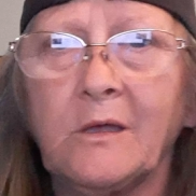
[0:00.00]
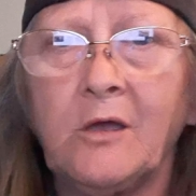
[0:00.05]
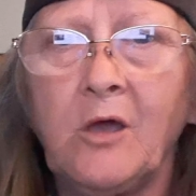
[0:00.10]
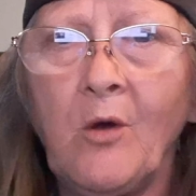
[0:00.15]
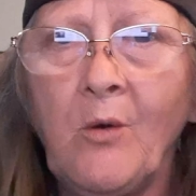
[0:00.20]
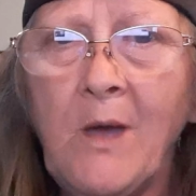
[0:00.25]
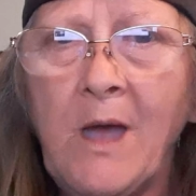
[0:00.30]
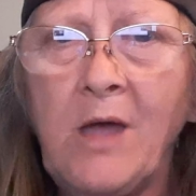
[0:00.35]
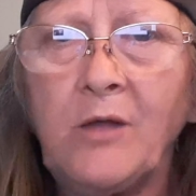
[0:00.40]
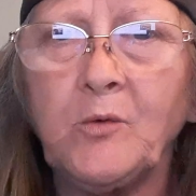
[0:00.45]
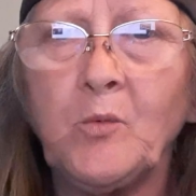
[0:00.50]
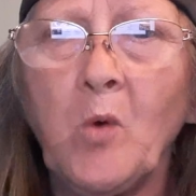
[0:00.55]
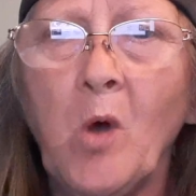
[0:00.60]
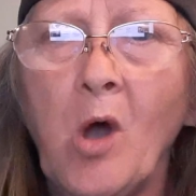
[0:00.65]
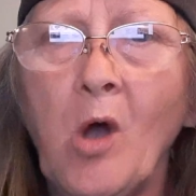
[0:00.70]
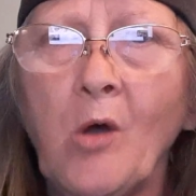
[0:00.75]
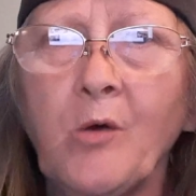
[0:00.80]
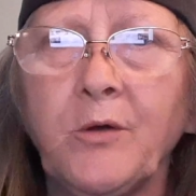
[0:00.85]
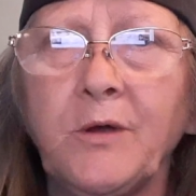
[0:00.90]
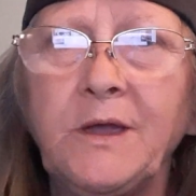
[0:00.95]
go out to
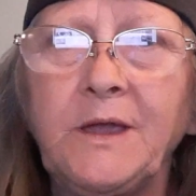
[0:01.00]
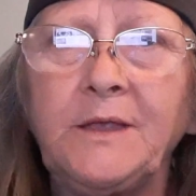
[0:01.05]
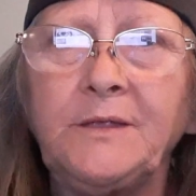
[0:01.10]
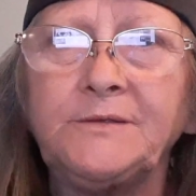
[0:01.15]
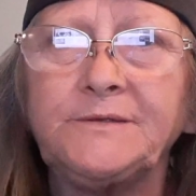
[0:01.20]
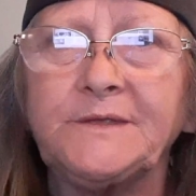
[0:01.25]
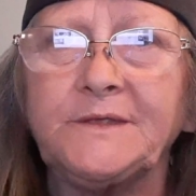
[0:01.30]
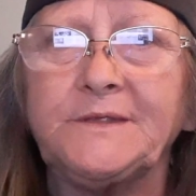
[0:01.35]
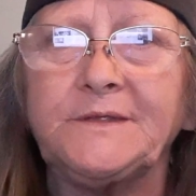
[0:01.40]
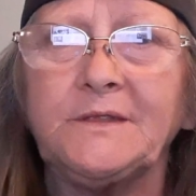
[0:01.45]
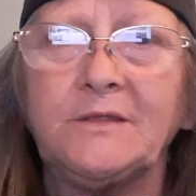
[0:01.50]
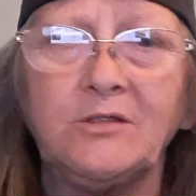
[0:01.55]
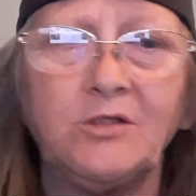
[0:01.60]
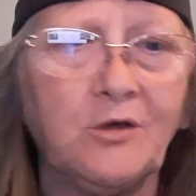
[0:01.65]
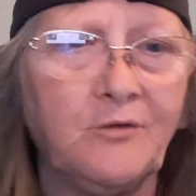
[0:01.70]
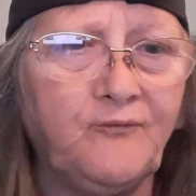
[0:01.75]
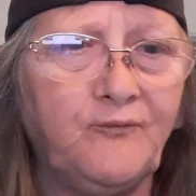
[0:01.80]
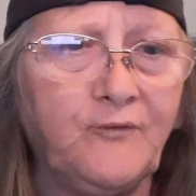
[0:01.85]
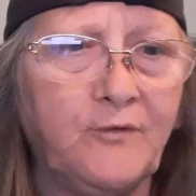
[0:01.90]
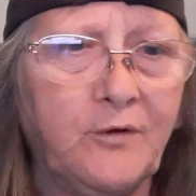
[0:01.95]
Walgreens and
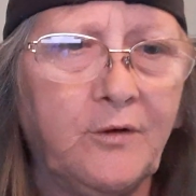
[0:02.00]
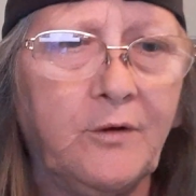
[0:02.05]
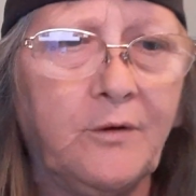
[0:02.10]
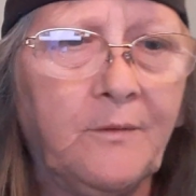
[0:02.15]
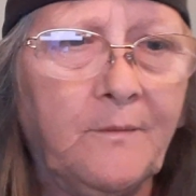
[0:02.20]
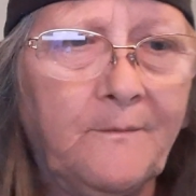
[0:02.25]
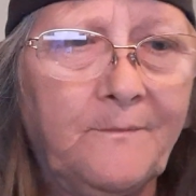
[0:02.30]
look for